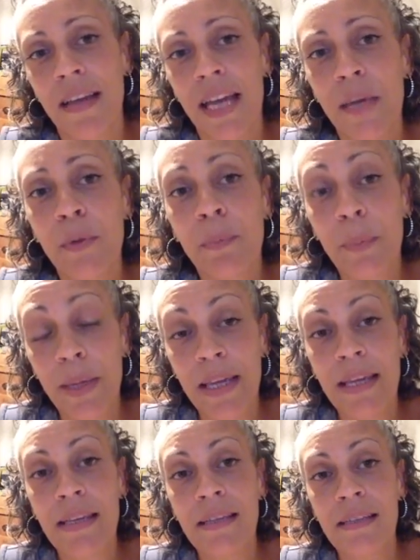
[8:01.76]
it would
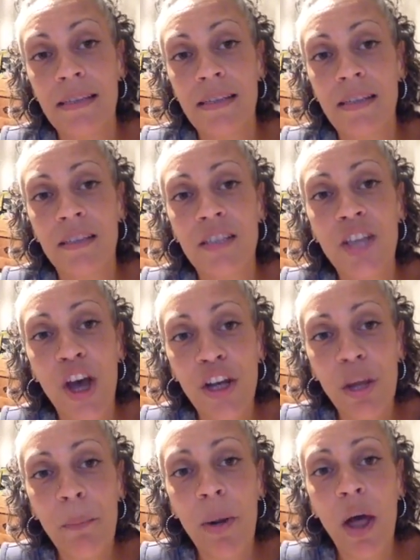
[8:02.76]
be to
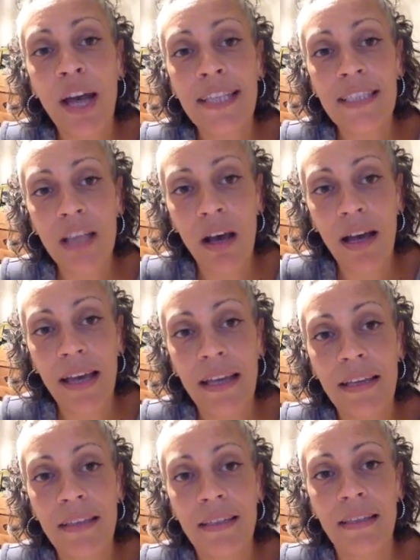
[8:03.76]
turn a blind
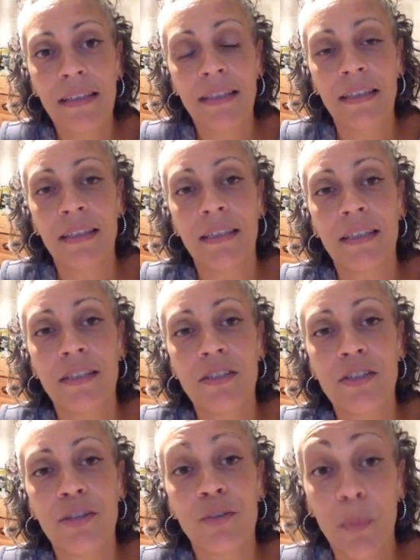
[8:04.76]
eye
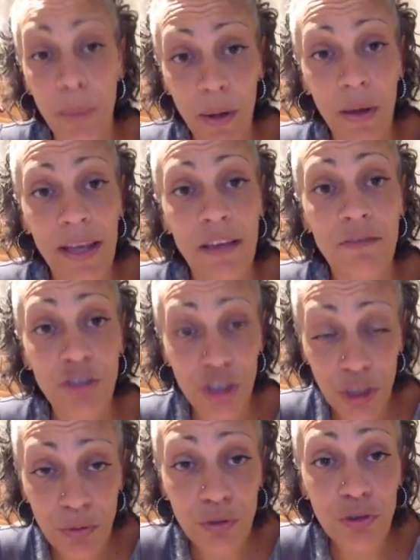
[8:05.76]
to the plight of
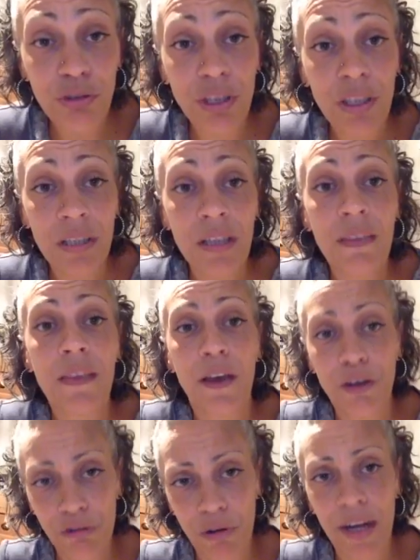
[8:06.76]
children
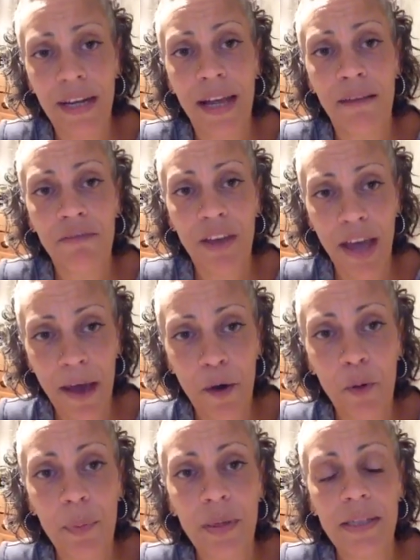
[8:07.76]
that are crying out for
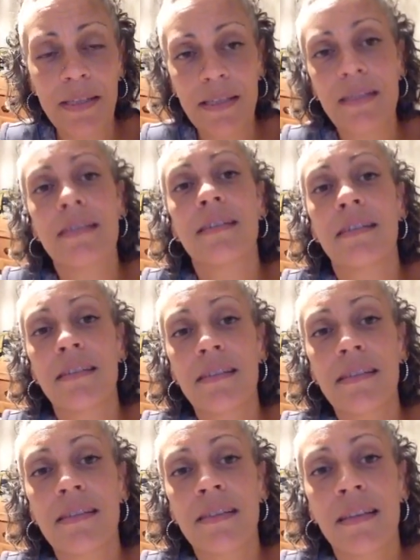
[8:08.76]
help and
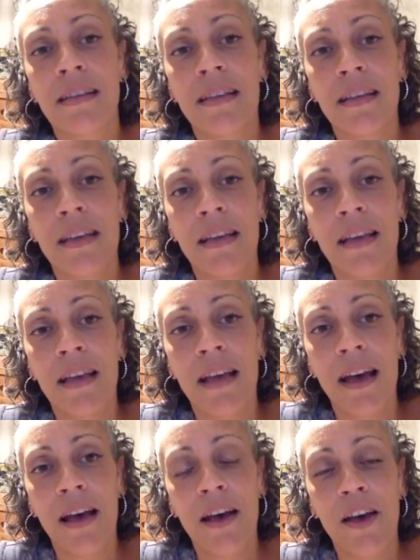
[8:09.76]
assistance.
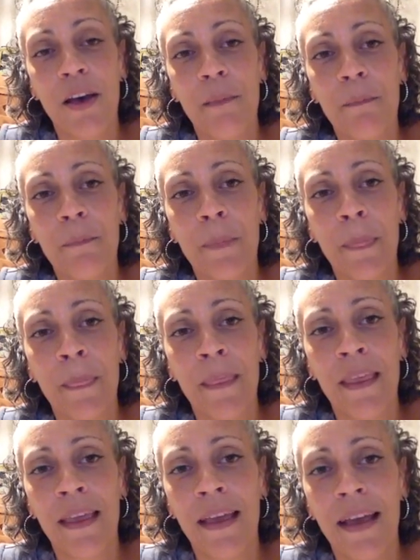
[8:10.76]

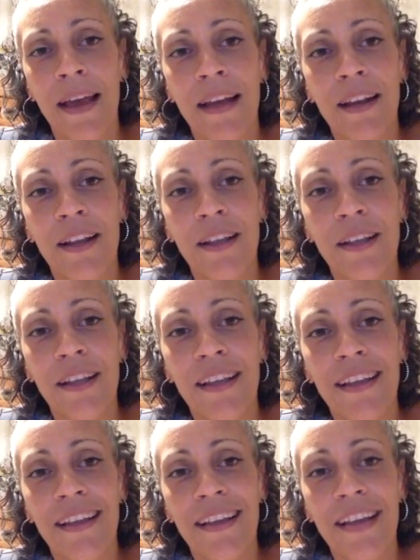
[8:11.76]
And
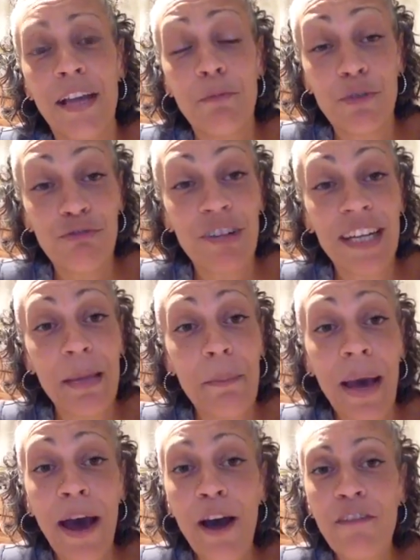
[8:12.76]
it was really
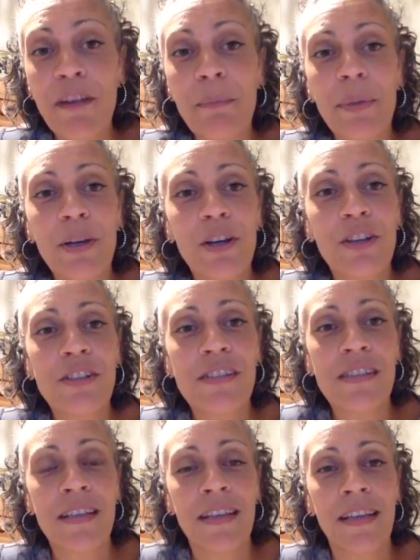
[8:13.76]
empowering,
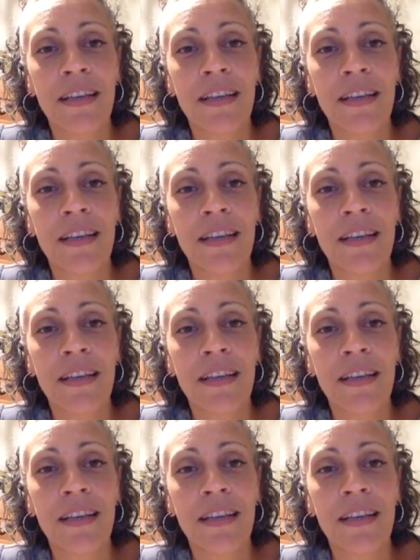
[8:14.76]
because